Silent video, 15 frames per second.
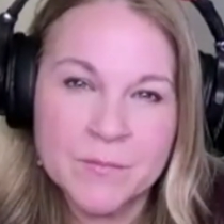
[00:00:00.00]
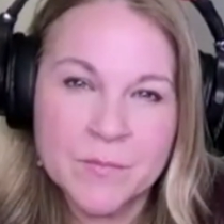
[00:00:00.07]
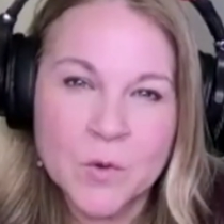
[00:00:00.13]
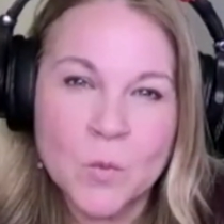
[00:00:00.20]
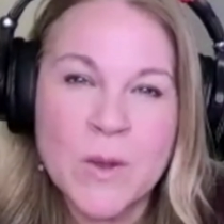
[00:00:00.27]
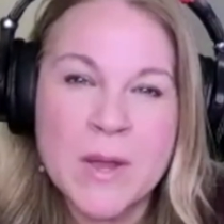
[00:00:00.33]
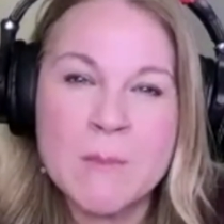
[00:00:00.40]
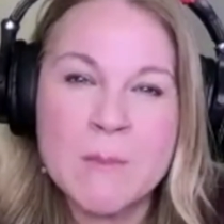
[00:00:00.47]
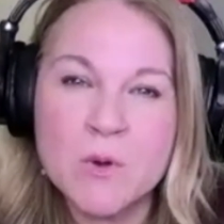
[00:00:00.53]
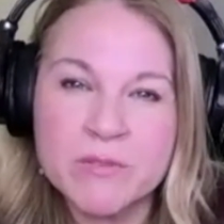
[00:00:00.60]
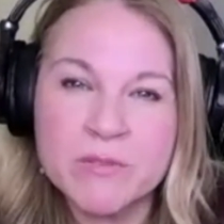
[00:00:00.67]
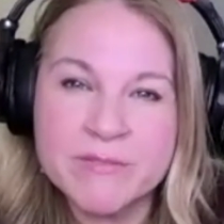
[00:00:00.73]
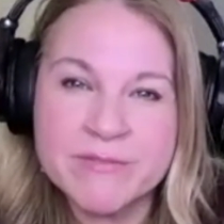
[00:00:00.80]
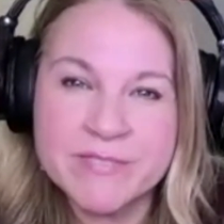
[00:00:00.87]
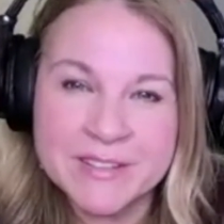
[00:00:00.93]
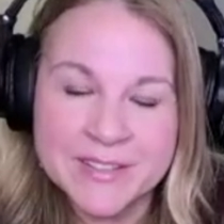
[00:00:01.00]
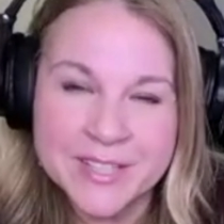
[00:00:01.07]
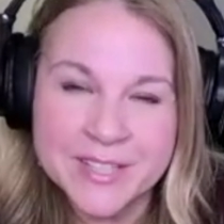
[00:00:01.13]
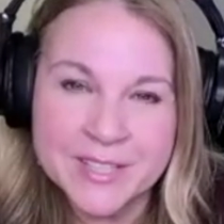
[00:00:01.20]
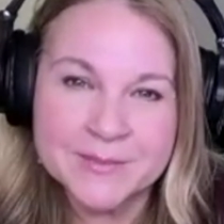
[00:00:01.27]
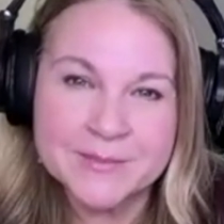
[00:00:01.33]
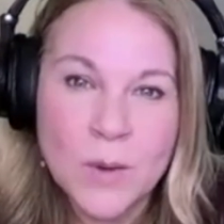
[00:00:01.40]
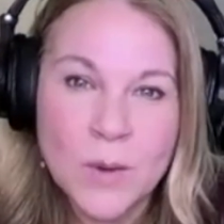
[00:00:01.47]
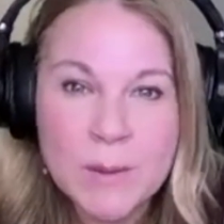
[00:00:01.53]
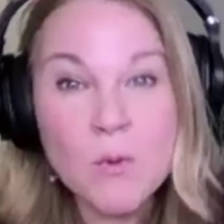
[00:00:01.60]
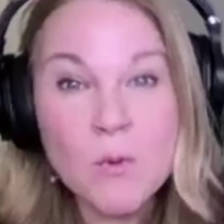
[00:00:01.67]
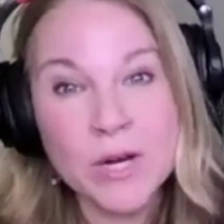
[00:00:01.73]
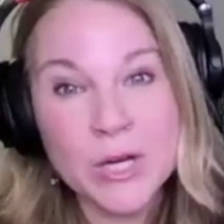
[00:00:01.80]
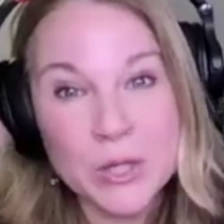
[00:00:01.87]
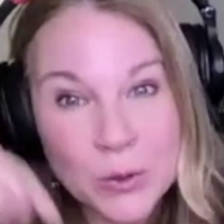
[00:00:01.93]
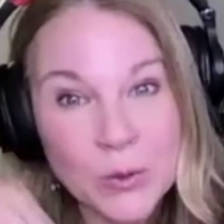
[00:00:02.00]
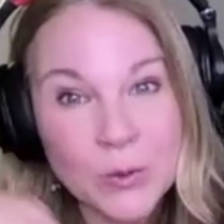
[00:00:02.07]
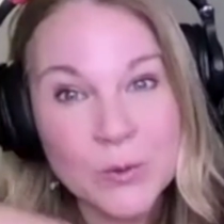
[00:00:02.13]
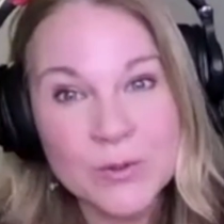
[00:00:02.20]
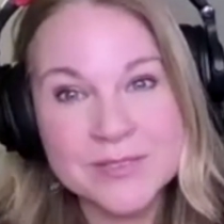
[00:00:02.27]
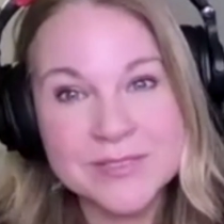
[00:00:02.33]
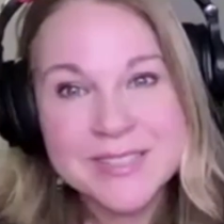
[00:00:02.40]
way more fulfilling, way more you,